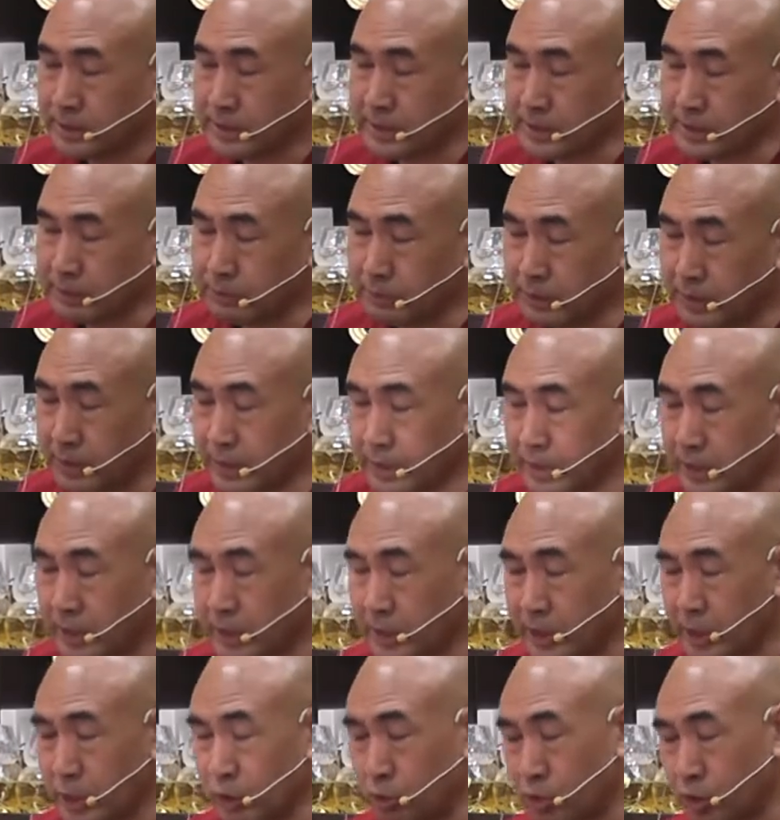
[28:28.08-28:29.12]
That's why
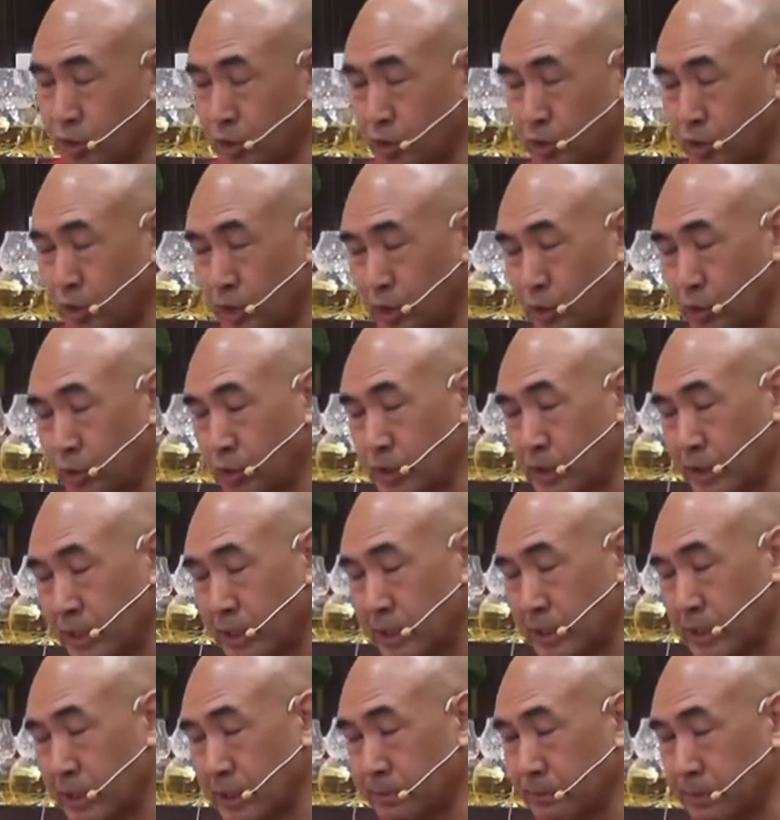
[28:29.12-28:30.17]
in order to reduce
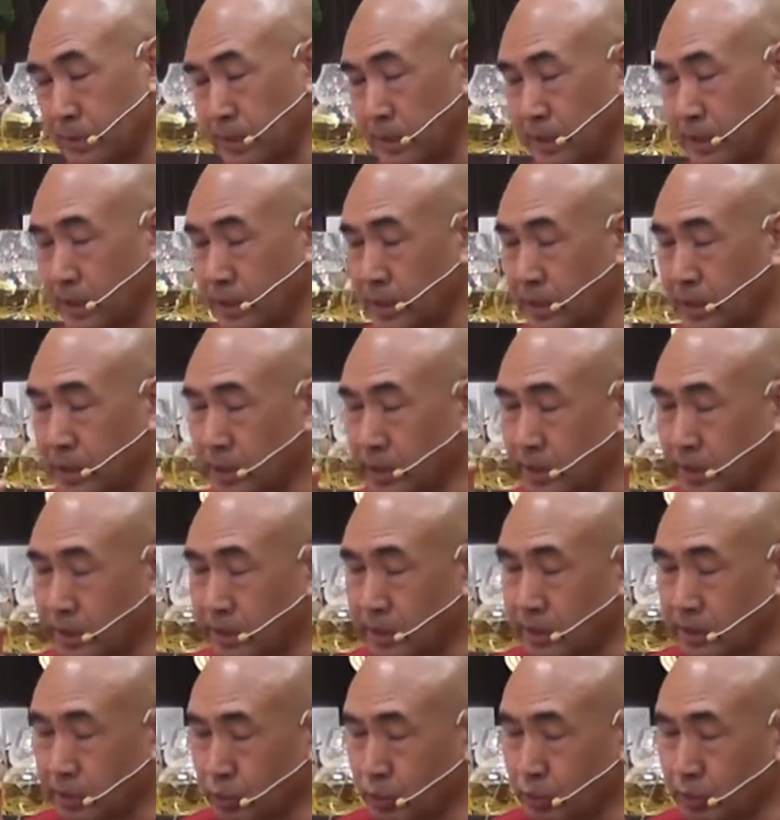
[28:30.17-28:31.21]
attachment,
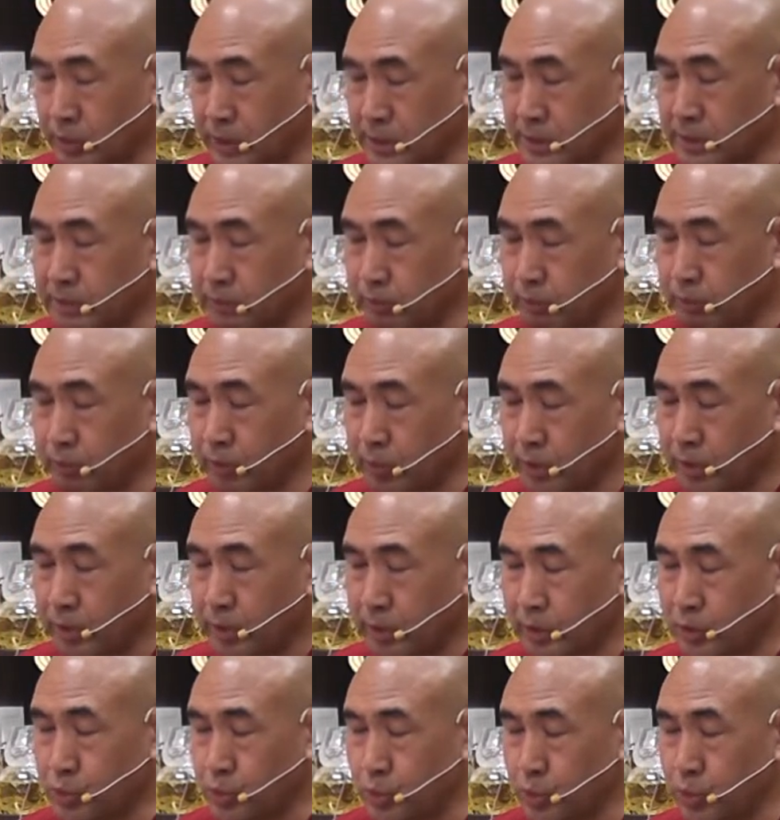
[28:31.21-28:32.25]
you just
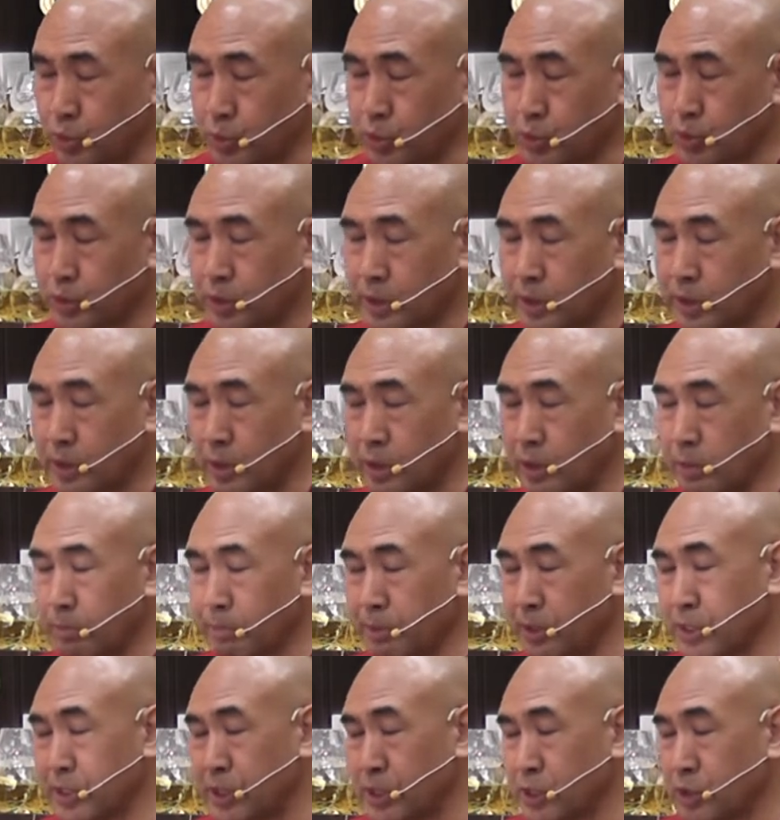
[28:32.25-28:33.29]
choose the
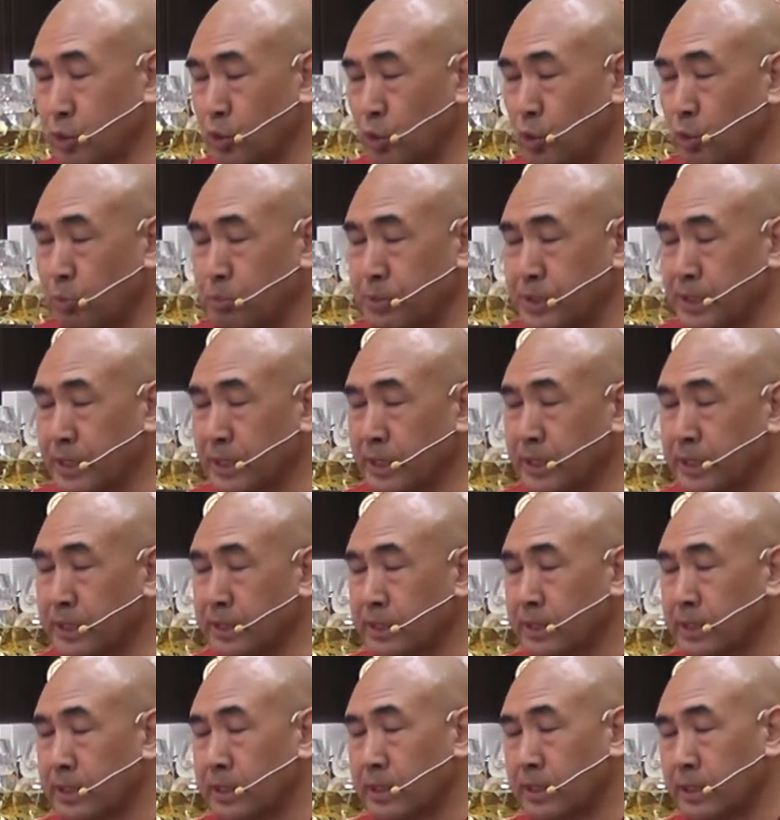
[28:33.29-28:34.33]
meditation object
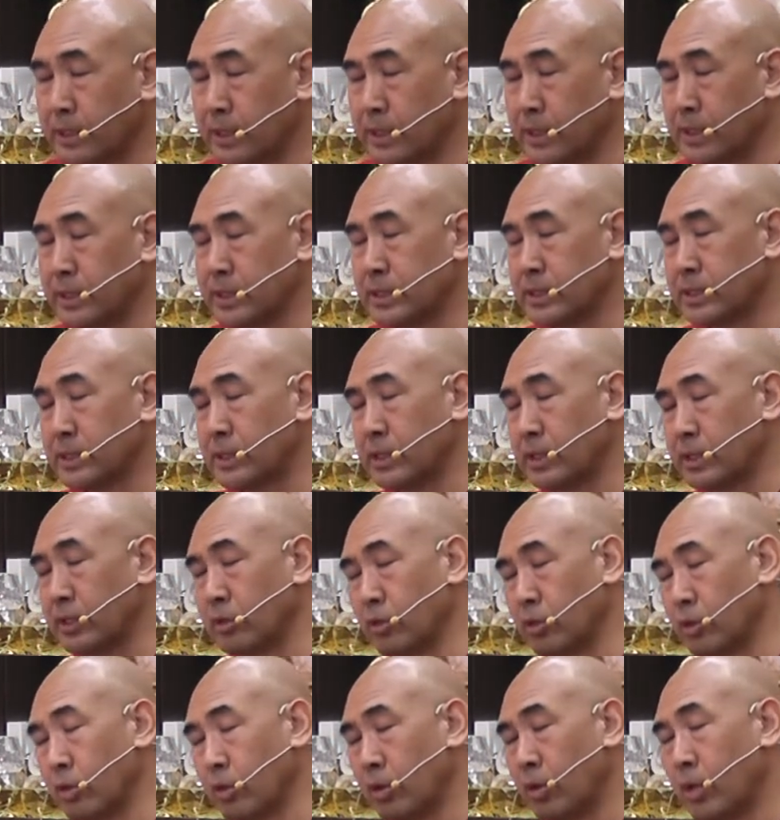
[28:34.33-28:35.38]
is, you
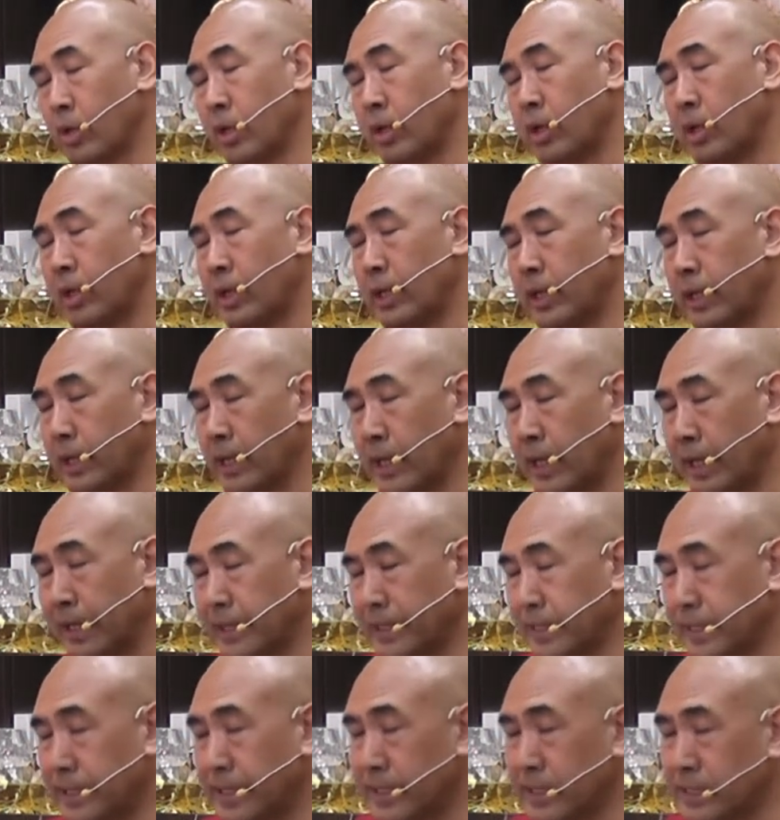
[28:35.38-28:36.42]
know, like
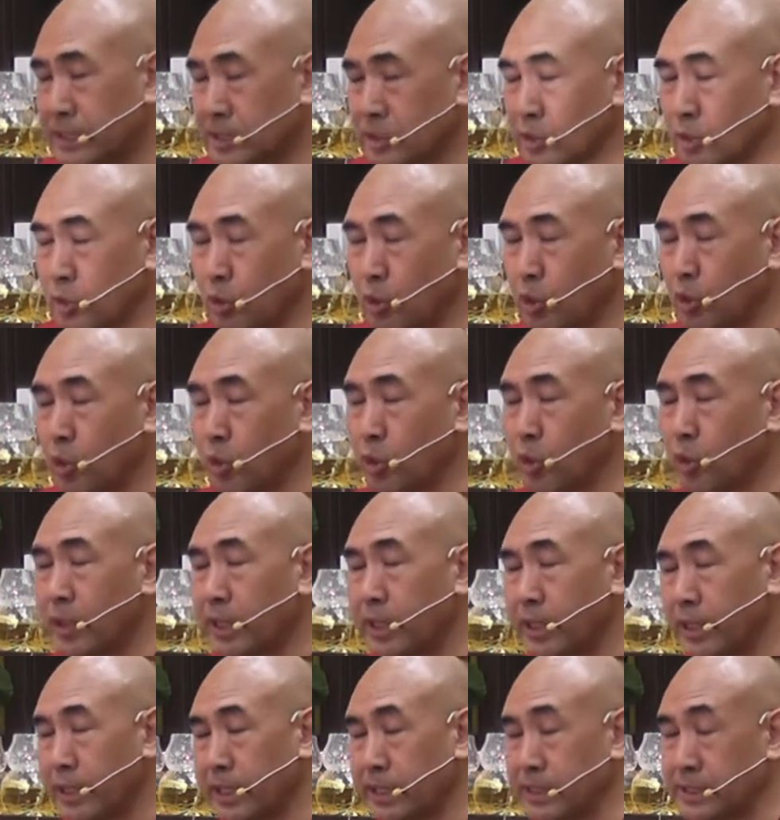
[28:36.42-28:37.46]
ugliness or
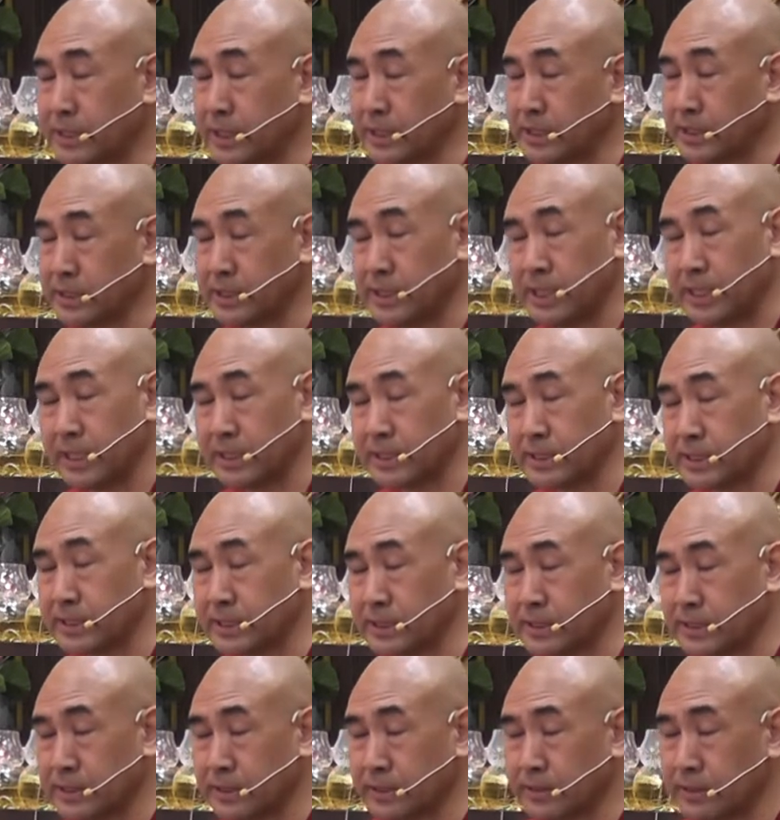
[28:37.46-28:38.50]

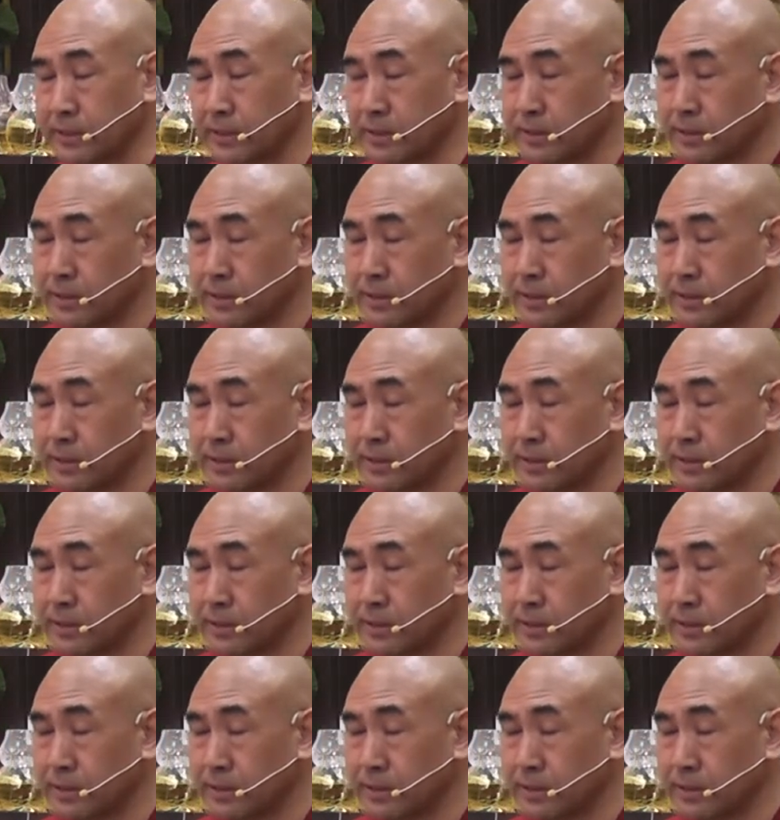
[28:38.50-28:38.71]
essenceless.